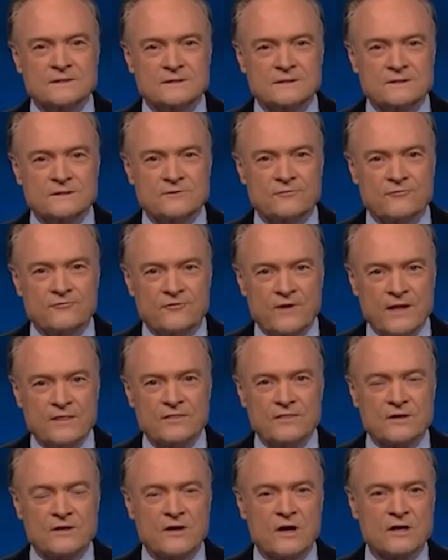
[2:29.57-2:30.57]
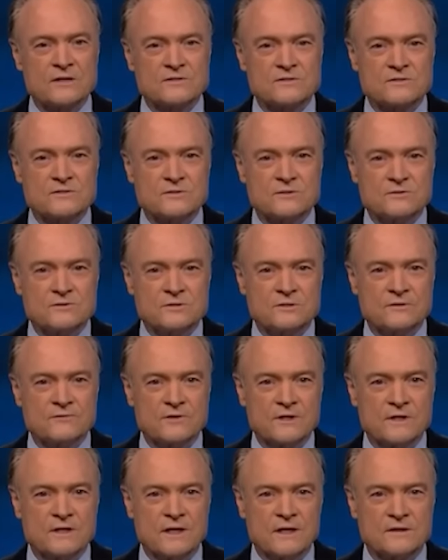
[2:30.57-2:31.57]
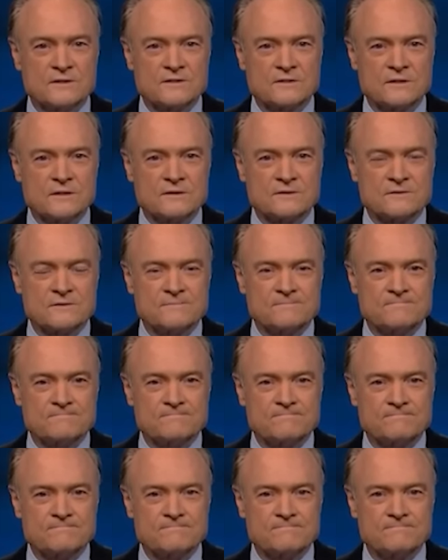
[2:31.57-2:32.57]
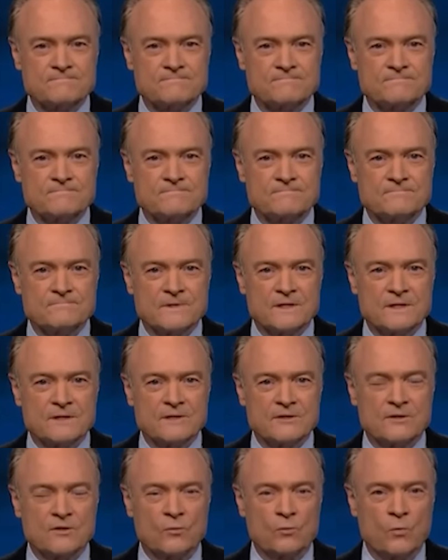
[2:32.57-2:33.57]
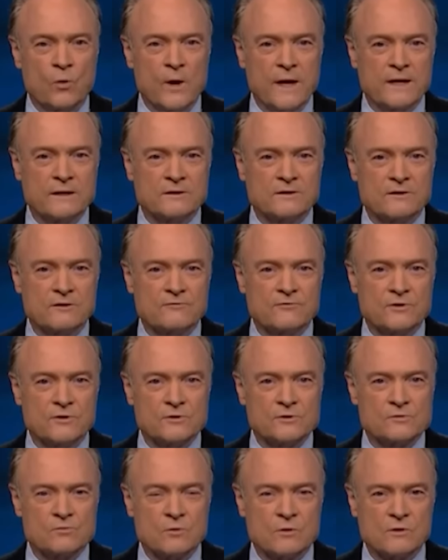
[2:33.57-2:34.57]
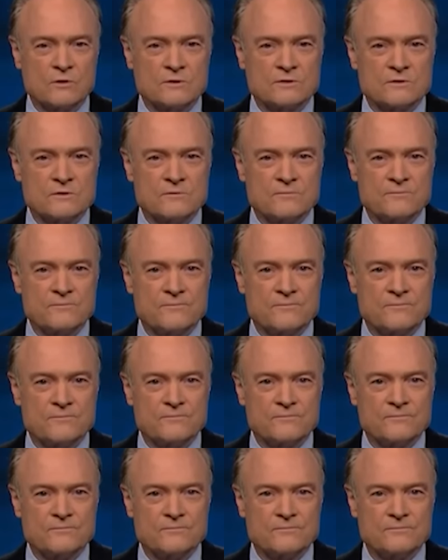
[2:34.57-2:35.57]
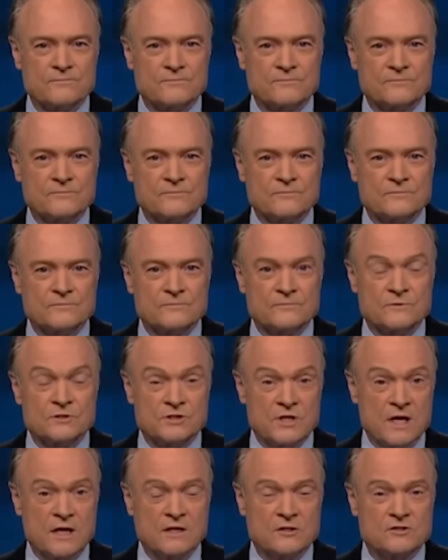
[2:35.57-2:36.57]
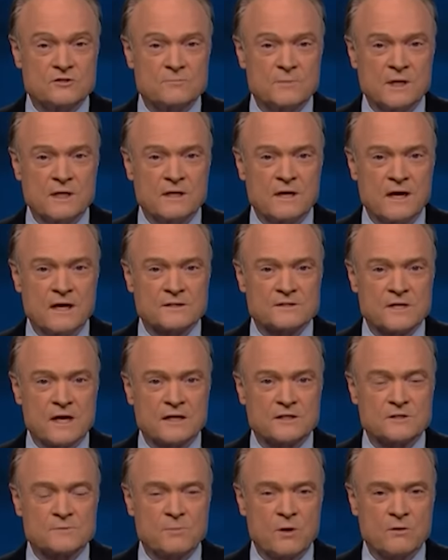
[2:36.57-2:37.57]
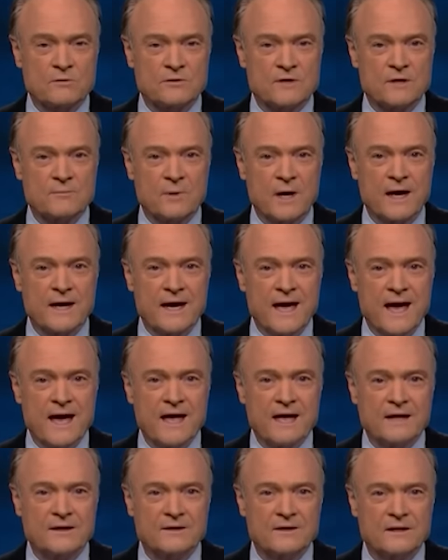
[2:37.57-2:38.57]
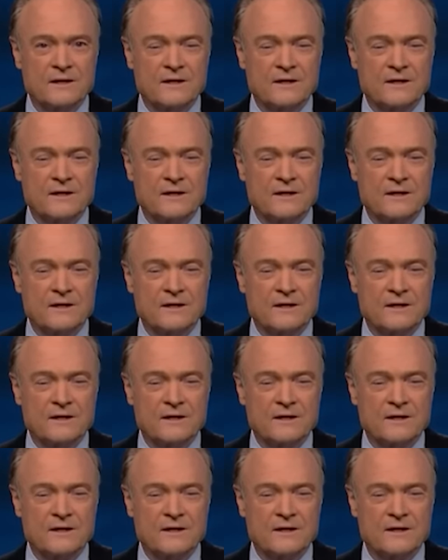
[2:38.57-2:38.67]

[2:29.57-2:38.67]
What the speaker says: Defend the Constitution of the United States. The weight of those words changed me as I spoke them. I had